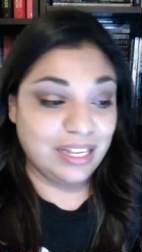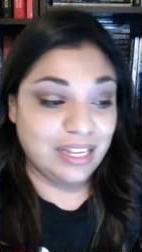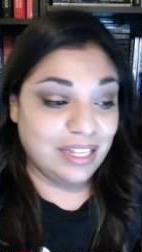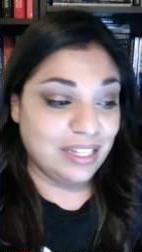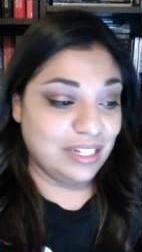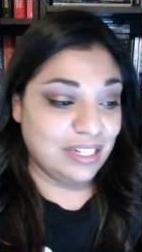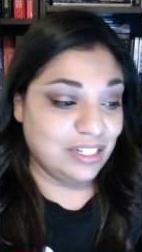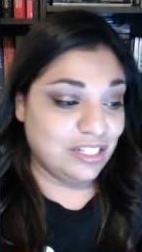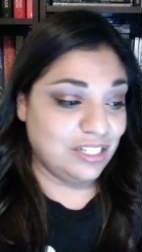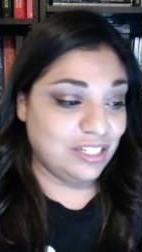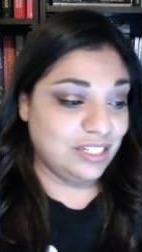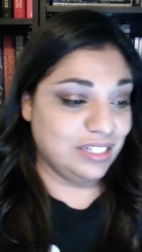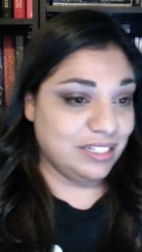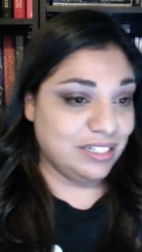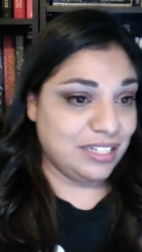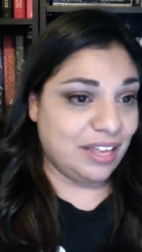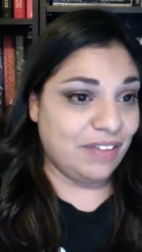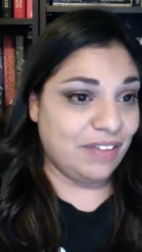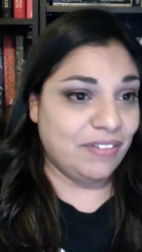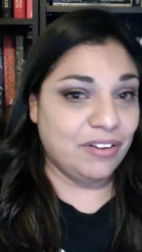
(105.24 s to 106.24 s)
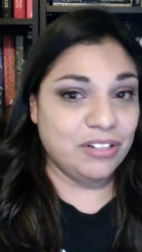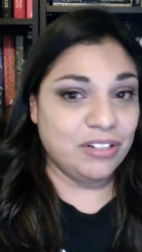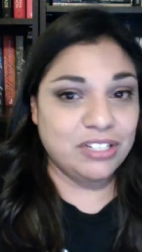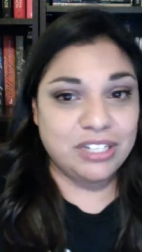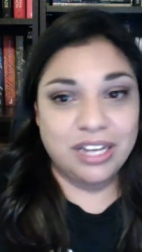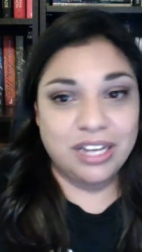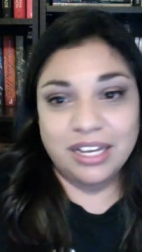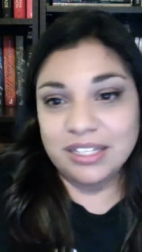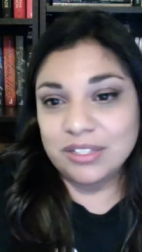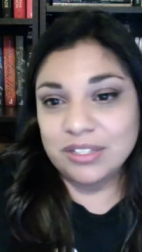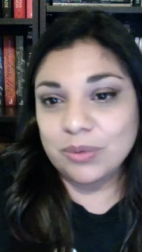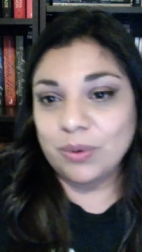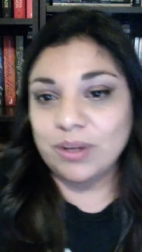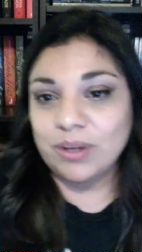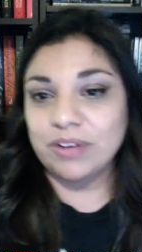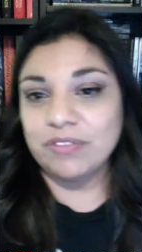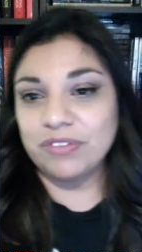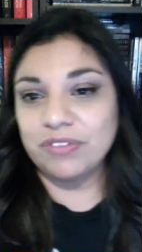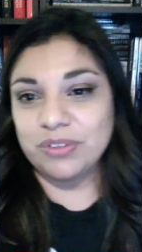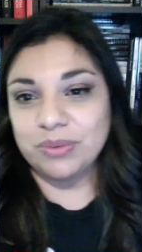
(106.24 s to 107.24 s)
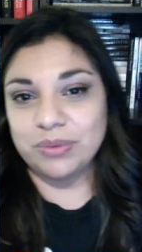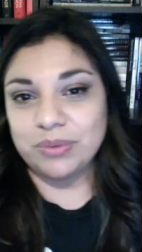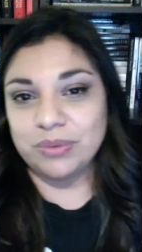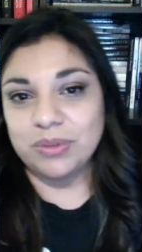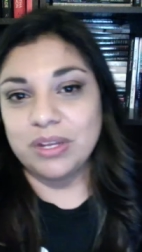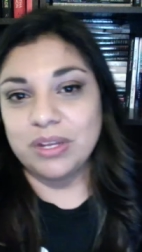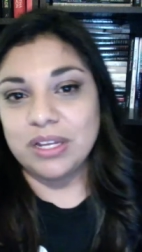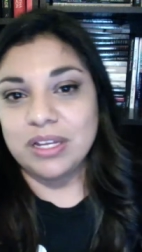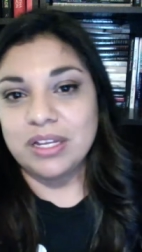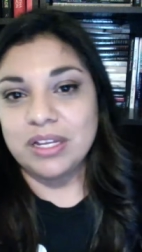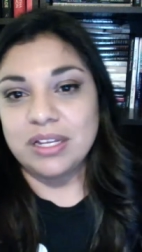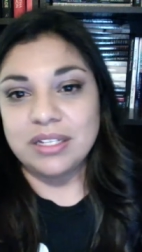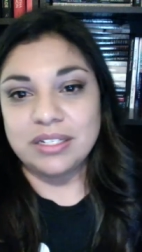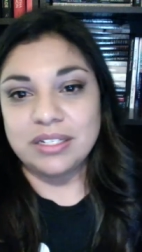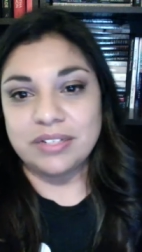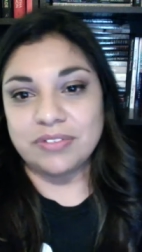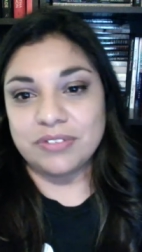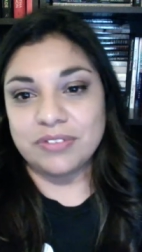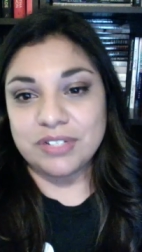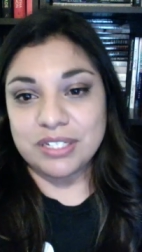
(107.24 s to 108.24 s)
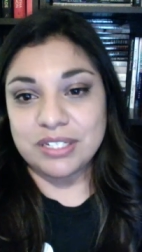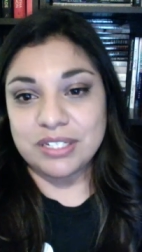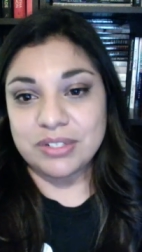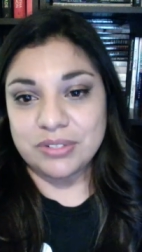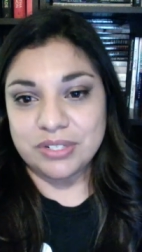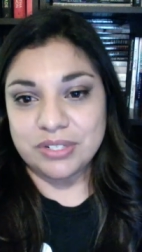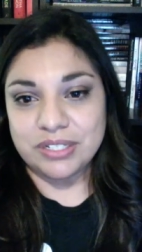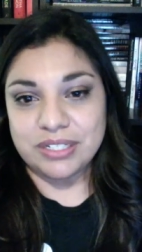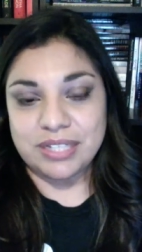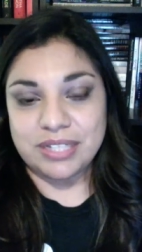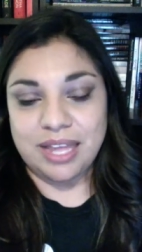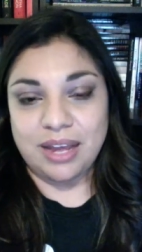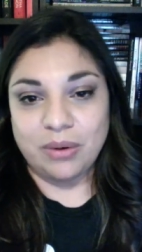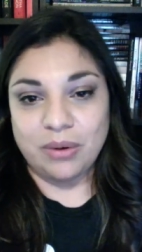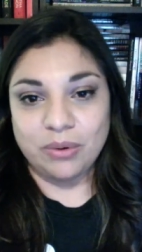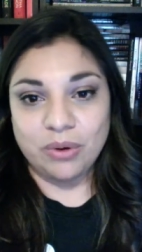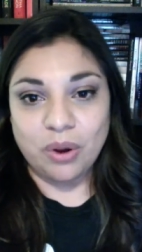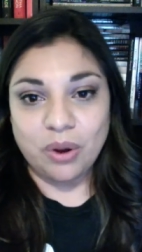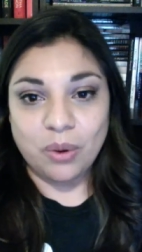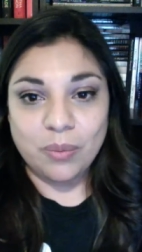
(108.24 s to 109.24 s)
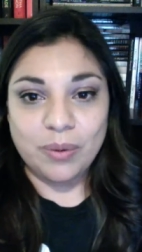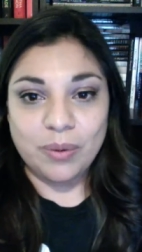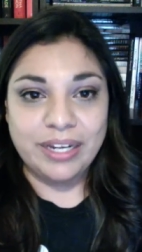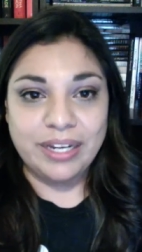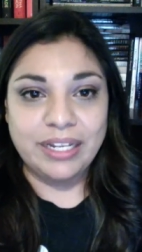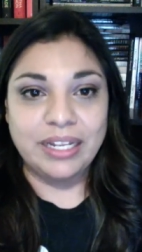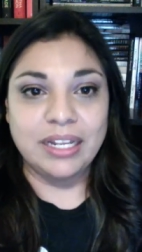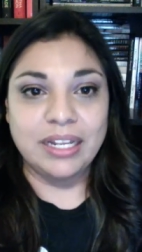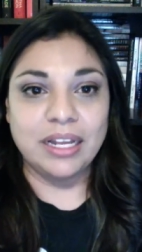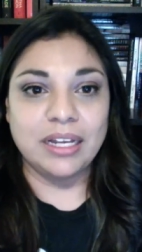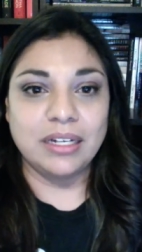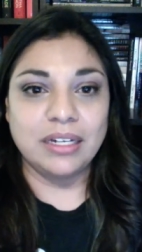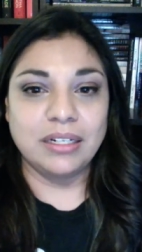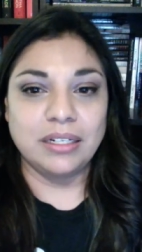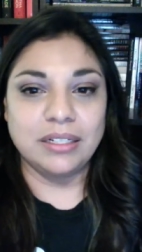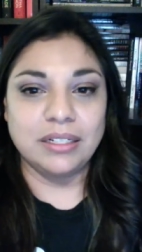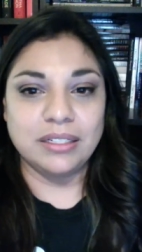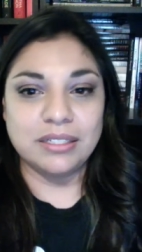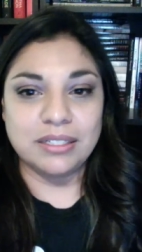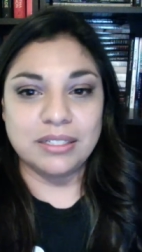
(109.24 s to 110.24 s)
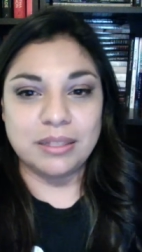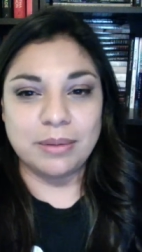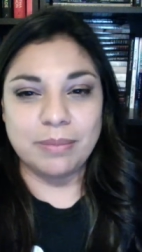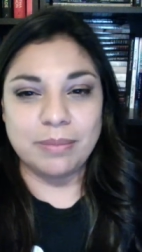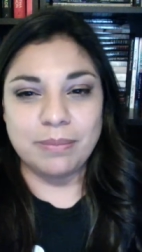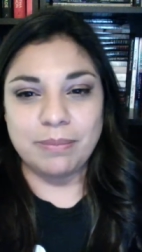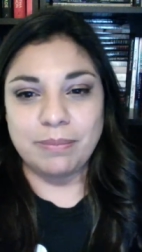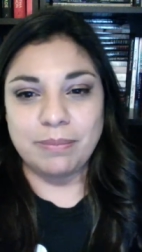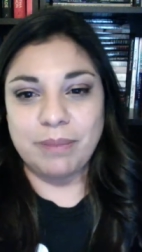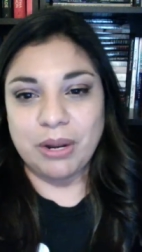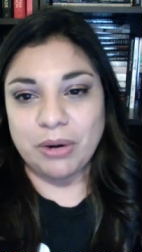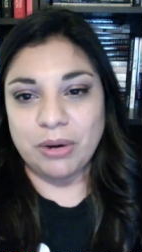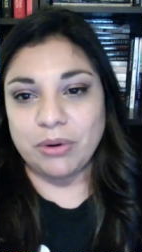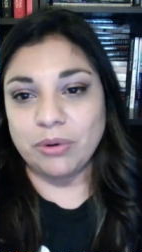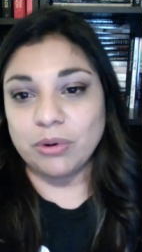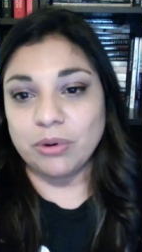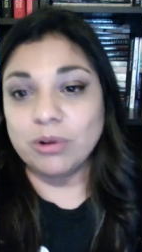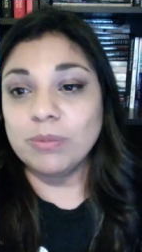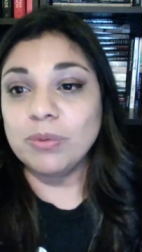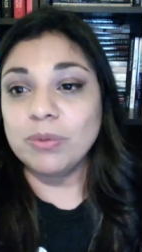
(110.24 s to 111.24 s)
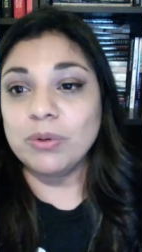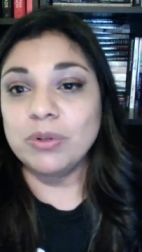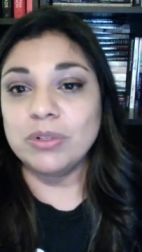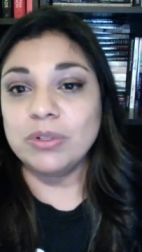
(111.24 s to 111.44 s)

that she does have out. She has quite a few different series out already, some paranormal,